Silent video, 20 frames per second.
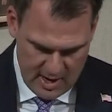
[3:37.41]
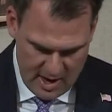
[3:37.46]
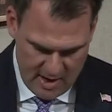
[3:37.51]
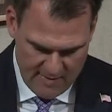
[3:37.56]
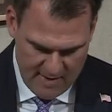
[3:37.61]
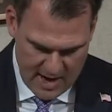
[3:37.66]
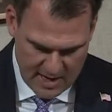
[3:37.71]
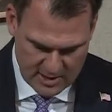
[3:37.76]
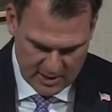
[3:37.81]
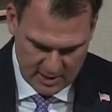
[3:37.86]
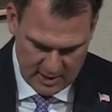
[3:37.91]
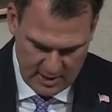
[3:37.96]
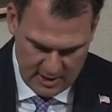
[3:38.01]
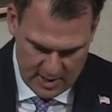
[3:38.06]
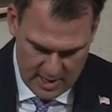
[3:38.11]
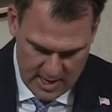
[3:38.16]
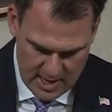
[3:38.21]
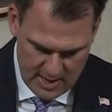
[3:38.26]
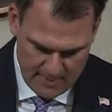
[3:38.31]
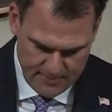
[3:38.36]
I've actually
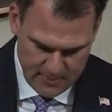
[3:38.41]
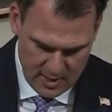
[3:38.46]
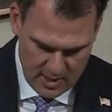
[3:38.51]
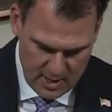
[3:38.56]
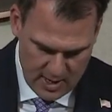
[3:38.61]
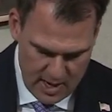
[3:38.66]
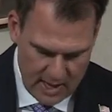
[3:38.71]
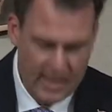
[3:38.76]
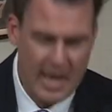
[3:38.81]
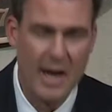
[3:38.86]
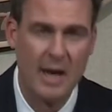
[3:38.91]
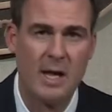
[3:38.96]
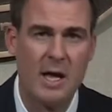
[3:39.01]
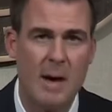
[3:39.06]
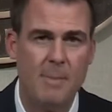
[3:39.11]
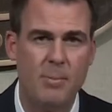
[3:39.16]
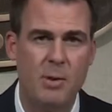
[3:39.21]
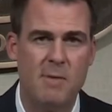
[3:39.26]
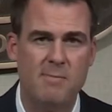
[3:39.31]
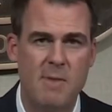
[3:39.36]
got a
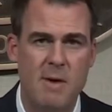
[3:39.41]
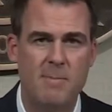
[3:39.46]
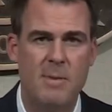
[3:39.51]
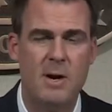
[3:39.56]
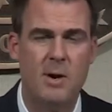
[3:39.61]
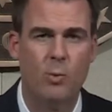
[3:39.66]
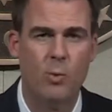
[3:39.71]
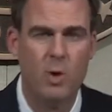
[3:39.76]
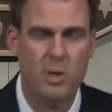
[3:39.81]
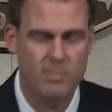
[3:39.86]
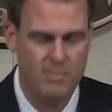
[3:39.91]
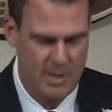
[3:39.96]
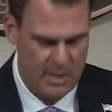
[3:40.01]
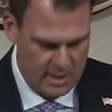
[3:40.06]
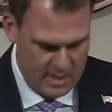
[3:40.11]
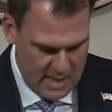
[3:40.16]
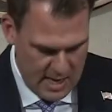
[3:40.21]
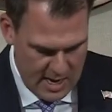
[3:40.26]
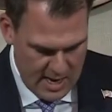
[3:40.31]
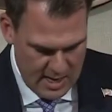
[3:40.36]
couple of them up here with me
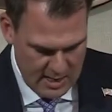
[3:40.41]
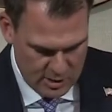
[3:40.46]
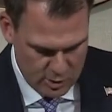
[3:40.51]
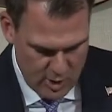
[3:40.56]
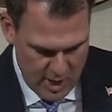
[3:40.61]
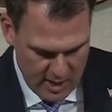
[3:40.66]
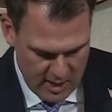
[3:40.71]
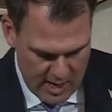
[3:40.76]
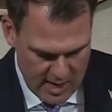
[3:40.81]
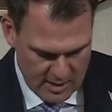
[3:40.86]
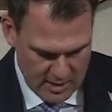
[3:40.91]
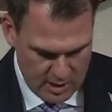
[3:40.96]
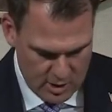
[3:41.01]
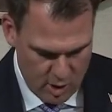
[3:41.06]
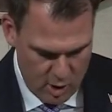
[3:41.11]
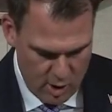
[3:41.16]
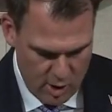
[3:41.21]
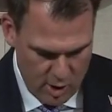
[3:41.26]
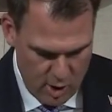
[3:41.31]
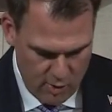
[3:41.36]
today, so I'd like to
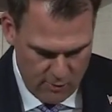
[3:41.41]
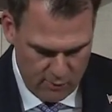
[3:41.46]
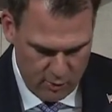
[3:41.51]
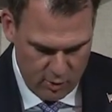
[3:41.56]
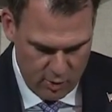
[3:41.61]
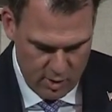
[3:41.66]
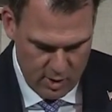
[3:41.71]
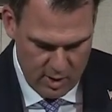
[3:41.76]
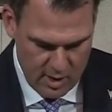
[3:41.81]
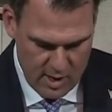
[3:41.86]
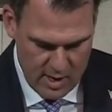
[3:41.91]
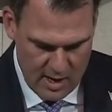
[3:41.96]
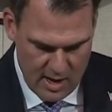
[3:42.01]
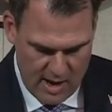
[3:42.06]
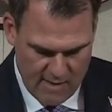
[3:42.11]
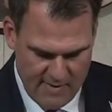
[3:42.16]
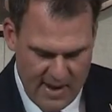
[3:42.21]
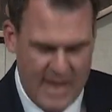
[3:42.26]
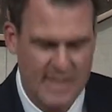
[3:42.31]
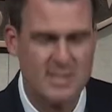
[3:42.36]
turn it over, and
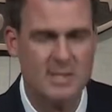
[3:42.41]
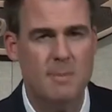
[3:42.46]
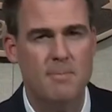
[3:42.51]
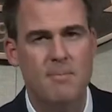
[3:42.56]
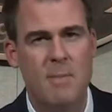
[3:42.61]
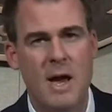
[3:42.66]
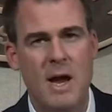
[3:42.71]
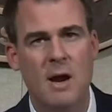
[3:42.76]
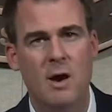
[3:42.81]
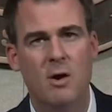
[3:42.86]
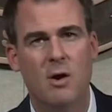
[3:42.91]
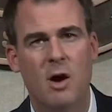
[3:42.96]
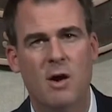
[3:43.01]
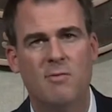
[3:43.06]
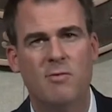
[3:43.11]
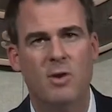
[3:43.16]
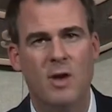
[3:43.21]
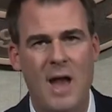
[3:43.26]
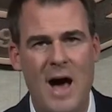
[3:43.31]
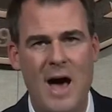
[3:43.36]
I've asked the mayor
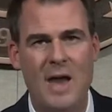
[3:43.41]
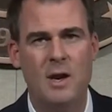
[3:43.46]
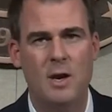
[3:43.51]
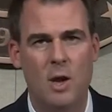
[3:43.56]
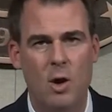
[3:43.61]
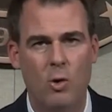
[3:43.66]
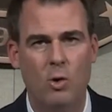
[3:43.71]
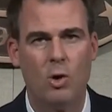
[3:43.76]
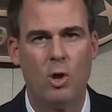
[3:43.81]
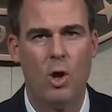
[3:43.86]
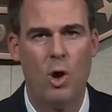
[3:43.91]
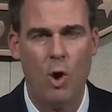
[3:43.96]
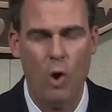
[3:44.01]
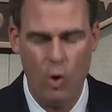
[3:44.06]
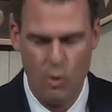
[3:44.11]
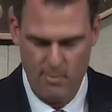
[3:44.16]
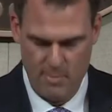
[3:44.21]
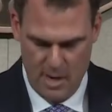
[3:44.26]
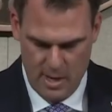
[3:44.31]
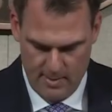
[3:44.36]
of Lawton,
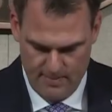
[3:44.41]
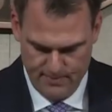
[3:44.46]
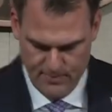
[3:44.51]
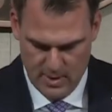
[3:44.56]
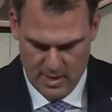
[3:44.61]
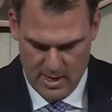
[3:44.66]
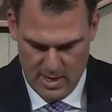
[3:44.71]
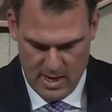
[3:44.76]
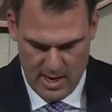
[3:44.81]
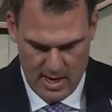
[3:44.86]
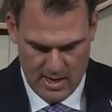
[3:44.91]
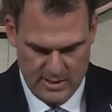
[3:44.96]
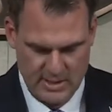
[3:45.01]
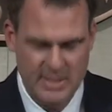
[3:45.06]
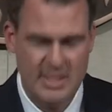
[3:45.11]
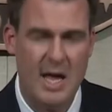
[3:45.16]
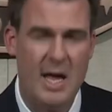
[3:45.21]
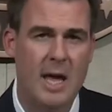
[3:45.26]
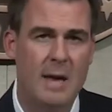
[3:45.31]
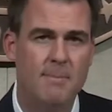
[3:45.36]
Oklahoma,
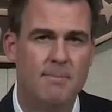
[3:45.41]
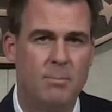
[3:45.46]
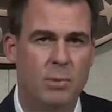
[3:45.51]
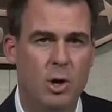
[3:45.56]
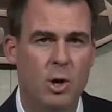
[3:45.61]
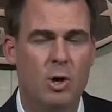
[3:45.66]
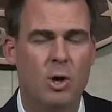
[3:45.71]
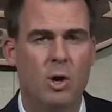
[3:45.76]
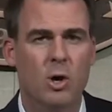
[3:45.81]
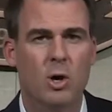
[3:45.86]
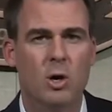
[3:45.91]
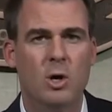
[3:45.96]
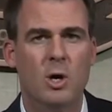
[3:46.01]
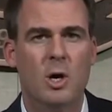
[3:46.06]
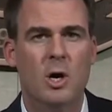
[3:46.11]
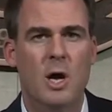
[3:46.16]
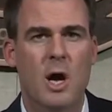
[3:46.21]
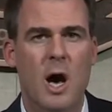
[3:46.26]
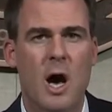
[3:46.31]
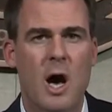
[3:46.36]
Stan
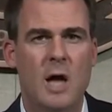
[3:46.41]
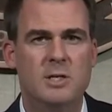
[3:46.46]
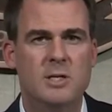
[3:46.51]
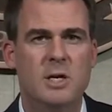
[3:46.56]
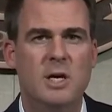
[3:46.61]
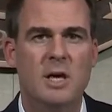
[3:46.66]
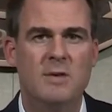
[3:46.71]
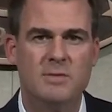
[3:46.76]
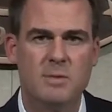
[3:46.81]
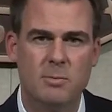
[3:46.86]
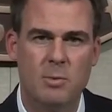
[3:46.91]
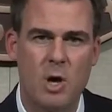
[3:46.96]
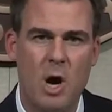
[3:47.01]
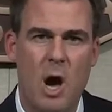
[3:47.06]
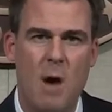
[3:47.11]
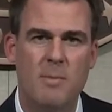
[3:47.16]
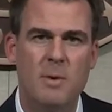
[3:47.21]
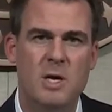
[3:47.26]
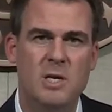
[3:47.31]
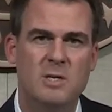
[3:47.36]
Booker, to give some
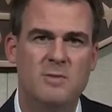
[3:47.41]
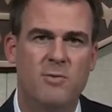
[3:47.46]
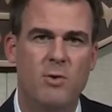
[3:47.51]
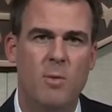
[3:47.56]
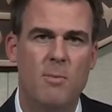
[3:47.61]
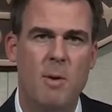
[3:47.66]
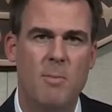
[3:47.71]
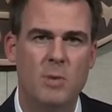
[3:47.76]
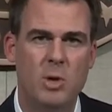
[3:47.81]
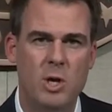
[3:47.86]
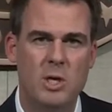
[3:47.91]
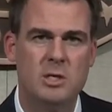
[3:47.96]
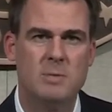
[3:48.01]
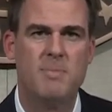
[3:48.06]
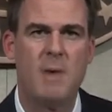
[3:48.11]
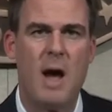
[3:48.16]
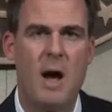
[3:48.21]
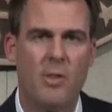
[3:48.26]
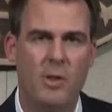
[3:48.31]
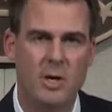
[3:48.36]
comments from a
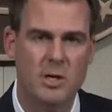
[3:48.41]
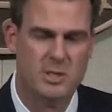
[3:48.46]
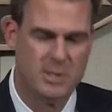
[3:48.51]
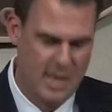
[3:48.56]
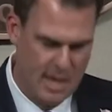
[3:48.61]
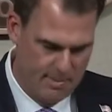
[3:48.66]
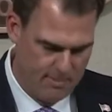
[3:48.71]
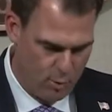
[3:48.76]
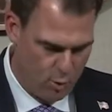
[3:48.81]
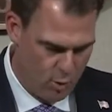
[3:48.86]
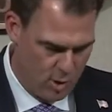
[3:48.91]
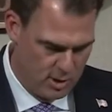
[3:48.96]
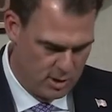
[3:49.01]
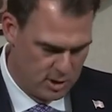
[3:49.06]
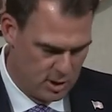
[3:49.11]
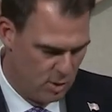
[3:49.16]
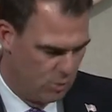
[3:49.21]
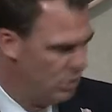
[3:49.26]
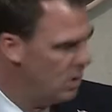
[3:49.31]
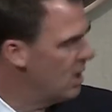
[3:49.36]
municipality standpoint.
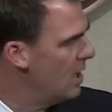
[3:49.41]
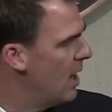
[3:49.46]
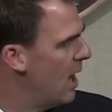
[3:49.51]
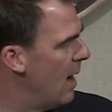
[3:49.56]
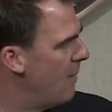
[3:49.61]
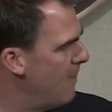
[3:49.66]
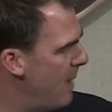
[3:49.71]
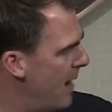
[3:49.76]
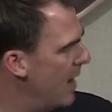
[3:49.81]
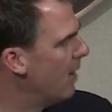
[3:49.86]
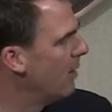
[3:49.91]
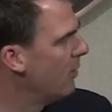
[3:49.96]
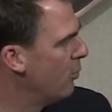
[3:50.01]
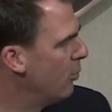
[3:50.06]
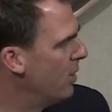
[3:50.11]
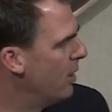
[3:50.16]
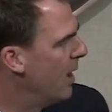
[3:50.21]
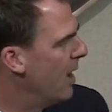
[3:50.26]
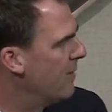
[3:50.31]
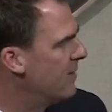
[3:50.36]
So, Mayor,
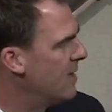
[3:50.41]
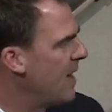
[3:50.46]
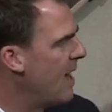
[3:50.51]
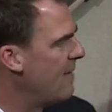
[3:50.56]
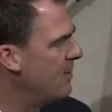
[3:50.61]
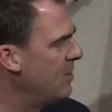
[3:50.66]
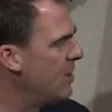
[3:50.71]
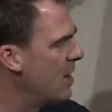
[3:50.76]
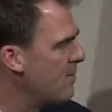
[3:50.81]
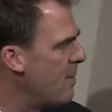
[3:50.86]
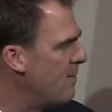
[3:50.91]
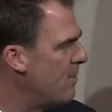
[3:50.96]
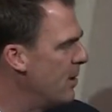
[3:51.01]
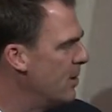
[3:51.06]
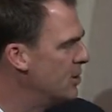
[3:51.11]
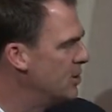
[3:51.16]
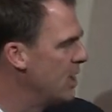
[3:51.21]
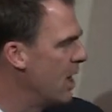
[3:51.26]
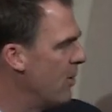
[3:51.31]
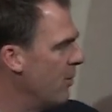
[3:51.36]
we'd like to have you come up here
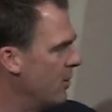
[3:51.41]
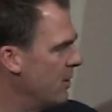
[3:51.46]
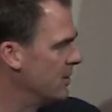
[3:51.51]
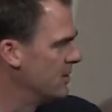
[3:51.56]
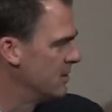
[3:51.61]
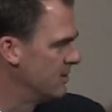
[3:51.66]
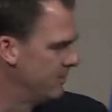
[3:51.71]
and share with us.